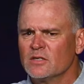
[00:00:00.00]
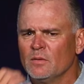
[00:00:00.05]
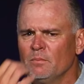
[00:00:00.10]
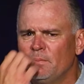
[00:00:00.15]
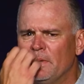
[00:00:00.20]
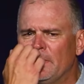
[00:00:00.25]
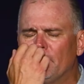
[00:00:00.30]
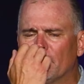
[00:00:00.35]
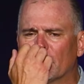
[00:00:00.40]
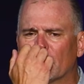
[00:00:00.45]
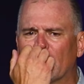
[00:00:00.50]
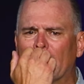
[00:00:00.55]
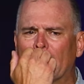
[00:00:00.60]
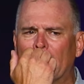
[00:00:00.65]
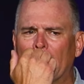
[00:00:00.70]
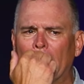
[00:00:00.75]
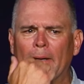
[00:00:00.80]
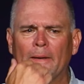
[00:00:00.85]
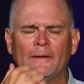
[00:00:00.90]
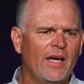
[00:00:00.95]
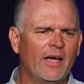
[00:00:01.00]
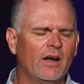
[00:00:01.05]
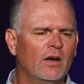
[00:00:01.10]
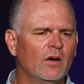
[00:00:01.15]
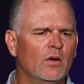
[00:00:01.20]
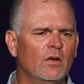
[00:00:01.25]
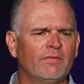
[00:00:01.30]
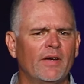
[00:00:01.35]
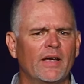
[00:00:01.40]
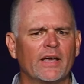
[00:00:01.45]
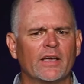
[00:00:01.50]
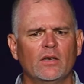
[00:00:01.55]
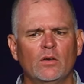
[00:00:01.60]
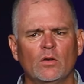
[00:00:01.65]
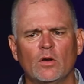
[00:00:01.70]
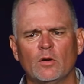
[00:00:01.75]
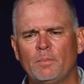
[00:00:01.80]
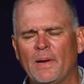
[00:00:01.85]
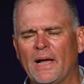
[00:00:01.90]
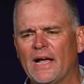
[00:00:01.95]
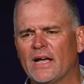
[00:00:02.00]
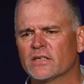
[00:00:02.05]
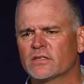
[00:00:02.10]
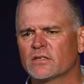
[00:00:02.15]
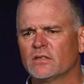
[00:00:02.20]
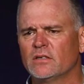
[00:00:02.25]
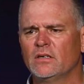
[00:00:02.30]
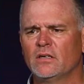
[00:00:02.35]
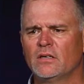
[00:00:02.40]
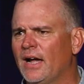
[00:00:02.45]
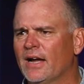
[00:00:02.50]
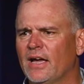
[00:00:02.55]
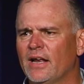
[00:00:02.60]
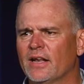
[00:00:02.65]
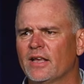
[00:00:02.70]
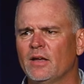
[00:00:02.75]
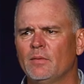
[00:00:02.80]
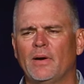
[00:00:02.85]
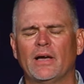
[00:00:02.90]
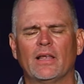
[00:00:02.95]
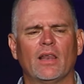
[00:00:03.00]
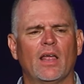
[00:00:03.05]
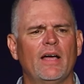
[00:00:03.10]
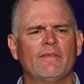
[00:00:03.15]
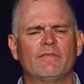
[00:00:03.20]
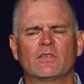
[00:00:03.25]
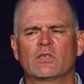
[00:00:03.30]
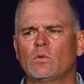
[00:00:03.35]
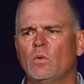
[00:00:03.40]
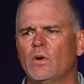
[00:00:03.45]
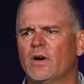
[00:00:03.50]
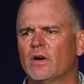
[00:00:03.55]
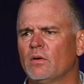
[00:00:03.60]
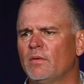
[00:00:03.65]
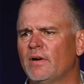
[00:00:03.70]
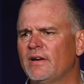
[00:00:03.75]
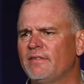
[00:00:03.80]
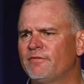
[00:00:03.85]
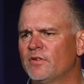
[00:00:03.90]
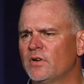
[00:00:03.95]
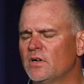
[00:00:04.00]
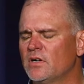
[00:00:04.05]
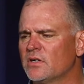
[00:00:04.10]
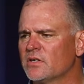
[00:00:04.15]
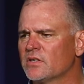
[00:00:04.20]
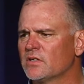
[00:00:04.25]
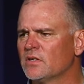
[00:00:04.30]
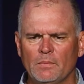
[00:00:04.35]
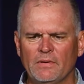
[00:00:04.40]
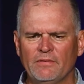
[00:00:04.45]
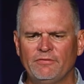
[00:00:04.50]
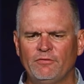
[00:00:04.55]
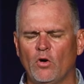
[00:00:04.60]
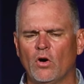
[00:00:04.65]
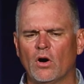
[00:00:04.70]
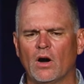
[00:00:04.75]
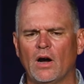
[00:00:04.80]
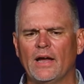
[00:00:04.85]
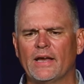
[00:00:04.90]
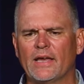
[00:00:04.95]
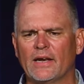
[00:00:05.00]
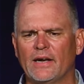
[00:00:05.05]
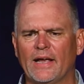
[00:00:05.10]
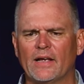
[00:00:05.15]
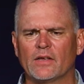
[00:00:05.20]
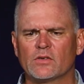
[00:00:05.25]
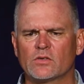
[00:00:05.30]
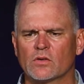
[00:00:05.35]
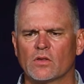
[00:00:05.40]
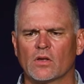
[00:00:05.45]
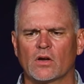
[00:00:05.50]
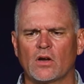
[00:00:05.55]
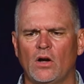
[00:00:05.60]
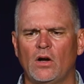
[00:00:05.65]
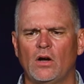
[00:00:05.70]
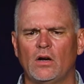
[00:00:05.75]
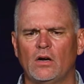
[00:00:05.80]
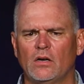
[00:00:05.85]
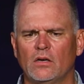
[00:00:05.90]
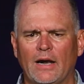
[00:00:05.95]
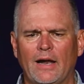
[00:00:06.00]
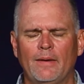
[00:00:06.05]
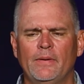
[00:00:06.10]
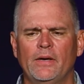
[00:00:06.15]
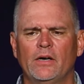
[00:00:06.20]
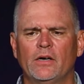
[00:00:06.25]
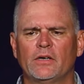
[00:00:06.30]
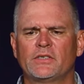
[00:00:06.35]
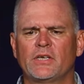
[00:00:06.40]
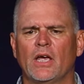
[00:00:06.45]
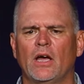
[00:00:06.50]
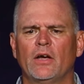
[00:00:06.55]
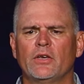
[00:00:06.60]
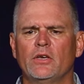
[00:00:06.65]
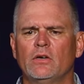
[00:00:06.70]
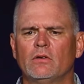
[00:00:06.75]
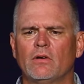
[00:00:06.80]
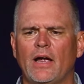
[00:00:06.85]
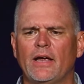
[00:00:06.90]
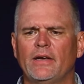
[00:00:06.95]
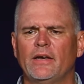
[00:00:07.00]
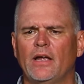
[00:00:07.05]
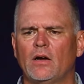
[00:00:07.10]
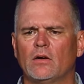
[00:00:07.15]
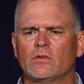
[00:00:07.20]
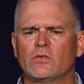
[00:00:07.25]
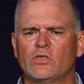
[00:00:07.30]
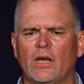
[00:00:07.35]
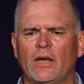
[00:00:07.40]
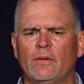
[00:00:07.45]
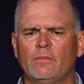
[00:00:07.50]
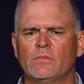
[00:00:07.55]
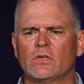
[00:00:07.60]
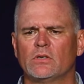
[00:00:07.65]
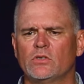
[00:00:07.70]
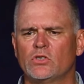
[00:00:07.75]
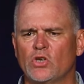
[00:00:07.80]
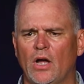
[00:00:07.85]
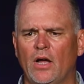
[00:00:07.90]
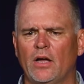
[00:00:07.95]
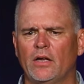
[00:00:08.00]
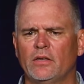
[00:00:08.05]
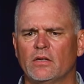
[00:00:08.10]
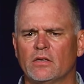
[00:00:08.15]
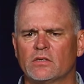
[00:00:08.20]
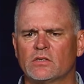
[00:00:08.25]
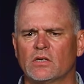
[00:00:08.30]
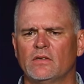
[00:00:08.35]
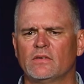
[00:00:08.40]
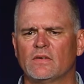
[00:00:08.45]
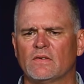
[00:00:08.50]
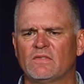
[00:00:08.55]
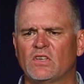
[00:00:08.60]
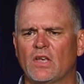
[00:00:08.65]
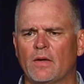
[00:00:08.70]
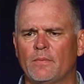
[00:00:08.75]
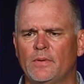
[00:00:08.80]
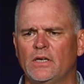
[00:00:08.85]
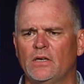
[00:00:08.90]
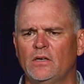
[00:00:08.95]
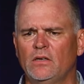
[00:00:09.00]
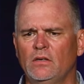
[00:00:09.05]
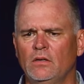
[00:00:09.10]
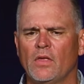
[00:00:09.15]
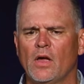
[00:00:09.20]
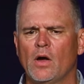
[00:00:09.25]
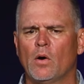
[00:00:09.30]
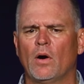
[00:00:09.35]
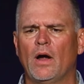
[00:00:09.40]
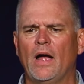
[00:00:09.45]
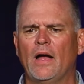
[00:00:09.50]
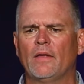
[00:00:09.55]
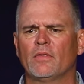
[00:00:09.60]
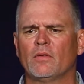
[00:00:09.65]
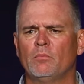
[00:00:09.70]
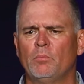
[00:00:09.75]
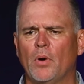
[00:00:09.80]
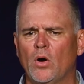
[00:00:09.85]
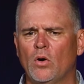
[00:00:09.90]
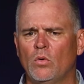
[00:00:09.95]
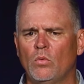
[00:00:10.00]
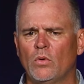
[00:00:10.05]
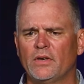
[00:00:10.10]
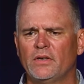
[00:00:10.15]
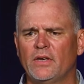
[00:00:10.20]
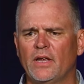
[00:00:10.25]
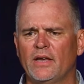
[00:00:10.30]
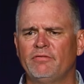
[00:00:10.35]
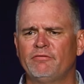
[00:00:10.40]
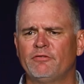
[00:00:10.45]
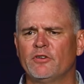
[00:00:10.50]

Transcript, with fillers: Some people are like, I don't know if I can do it, Pastor. I got to get my life squared away first before I can answer the call. I'm here to tell you right now James and John, the sons of Zebedee, they were out in the boat one day